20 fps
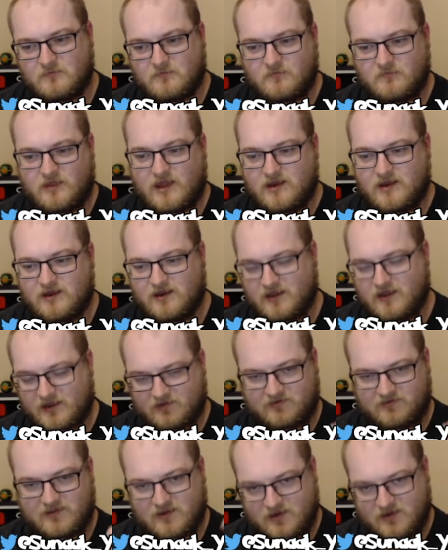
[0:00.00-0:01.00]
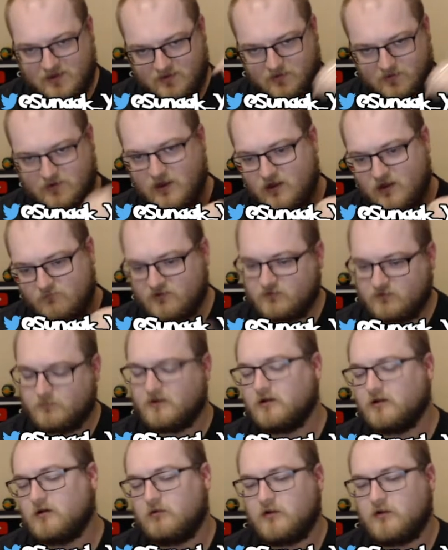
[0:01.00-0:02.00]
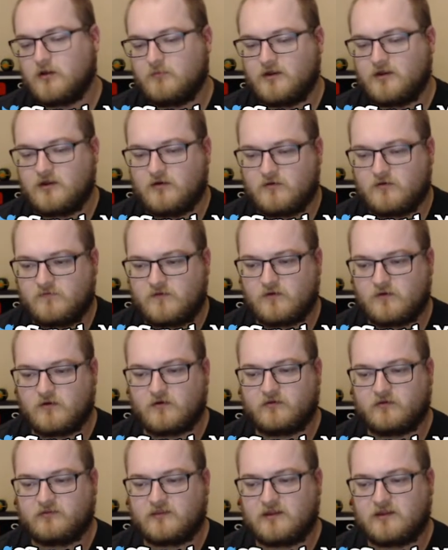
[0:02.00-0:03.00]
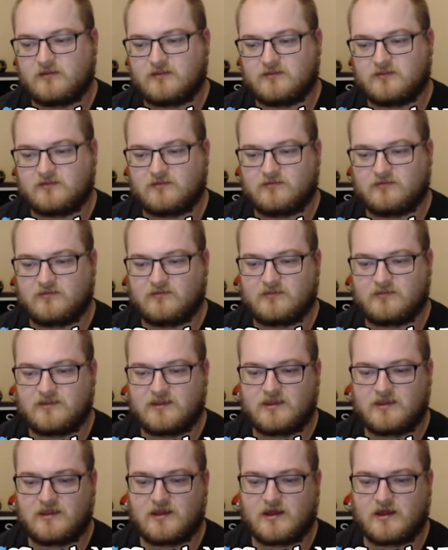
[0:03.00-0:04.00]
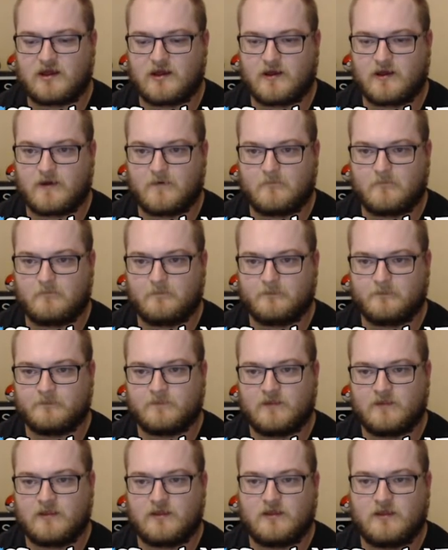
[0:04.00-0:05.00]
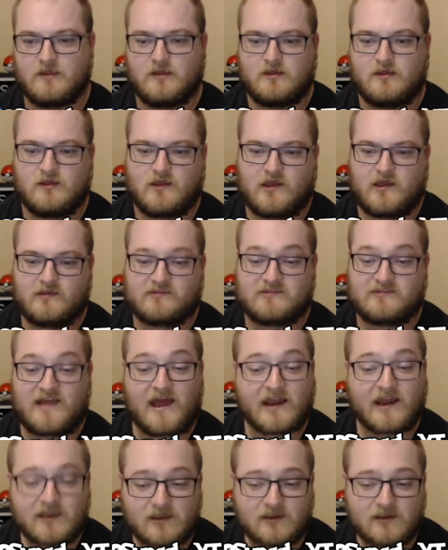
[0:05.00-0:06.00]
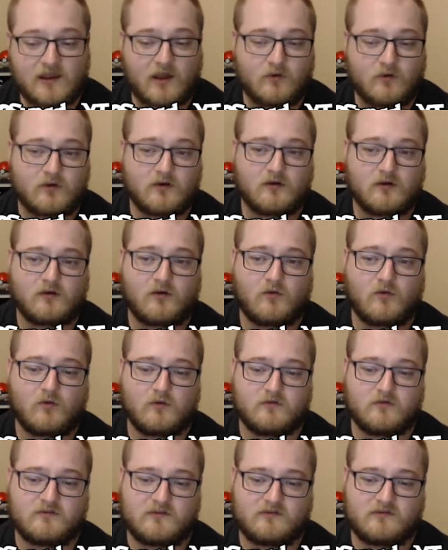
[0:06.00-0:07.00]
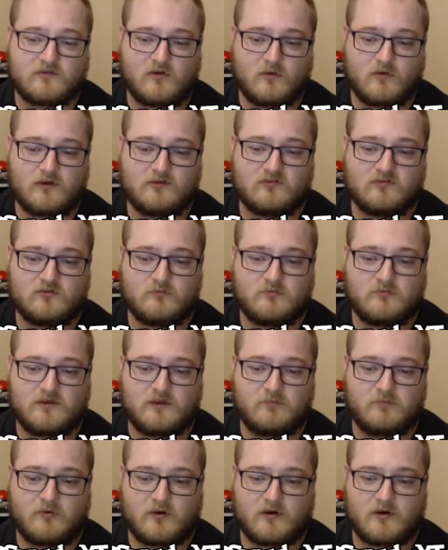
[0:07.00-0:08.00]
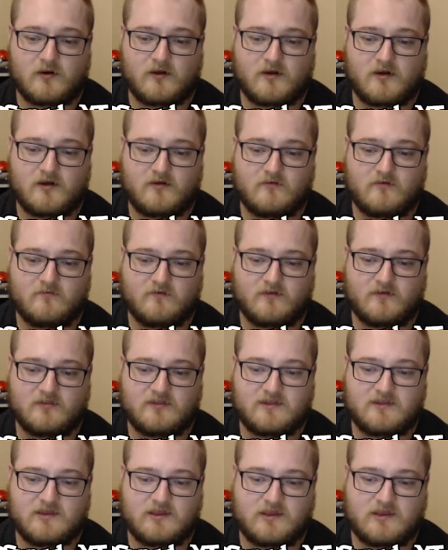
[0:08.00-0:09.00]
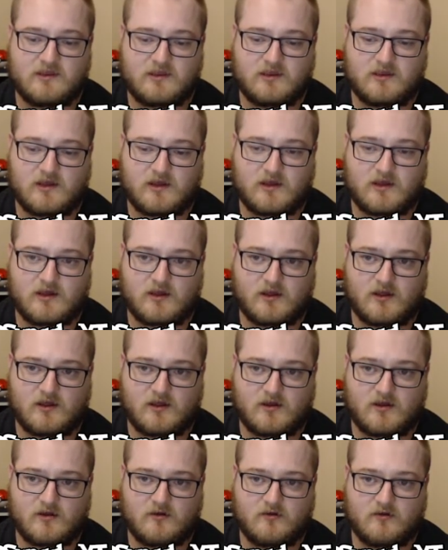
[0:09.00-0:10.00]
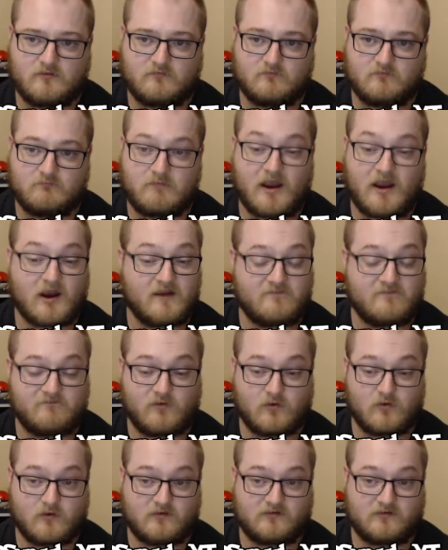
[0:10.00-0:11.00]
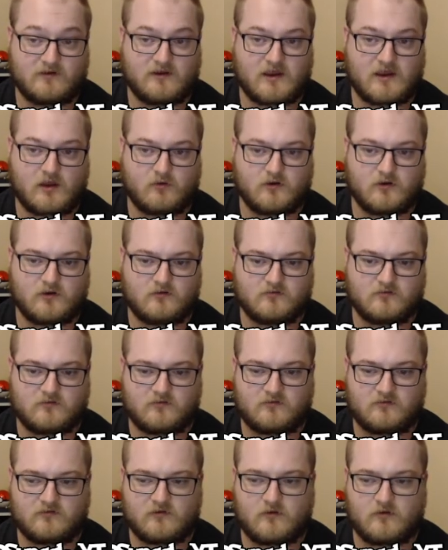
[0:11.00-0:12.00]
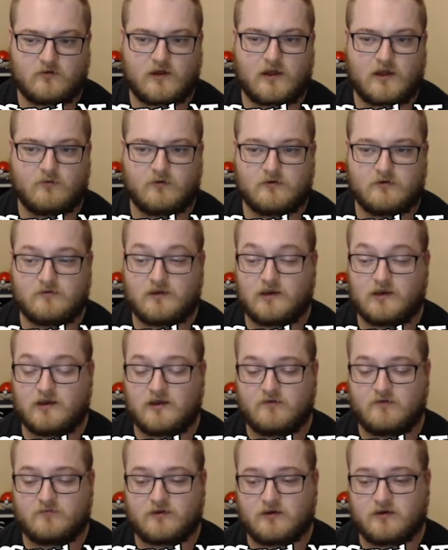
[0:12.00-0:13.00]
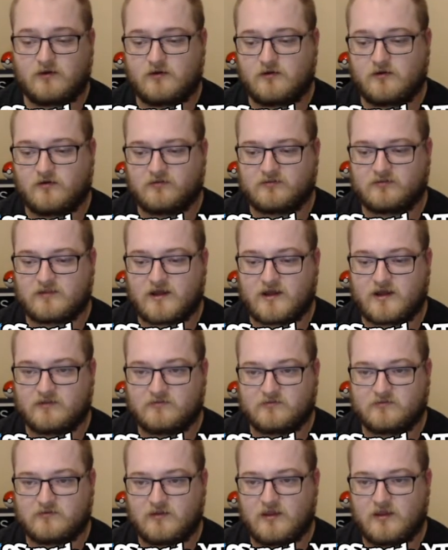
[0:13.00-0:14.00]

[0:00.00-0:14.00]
And then, like I said, in the comments below, let me know if you all think that this is the uh, a static encounter, or is this going to be part of the uh, Berry Forest encounters? So I would love to hear y'all's thoughts.